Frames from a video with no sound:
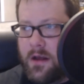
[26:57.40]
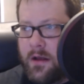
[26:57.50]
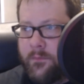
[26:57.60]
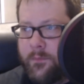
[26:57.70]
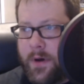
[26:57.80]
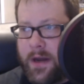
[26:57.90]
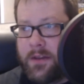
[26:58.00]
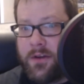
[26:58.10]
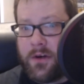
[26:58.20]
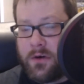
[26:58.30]
but
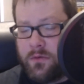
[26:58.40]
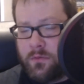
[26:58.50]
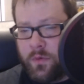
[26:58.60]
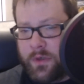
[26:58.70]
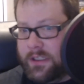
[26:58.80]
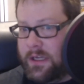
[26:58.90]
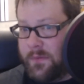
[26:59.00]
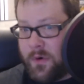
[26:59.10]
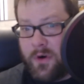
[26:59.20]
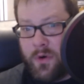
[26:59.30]
they're really
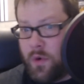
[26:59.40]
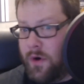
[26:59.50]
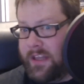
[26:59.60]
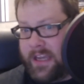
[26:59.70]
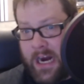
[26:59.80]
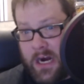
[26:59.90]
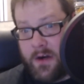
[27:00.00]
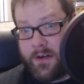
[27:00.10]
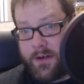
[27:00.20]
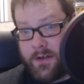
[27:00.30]
important toward the
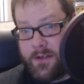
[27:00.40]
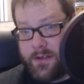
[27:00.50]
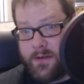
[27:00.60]
characters.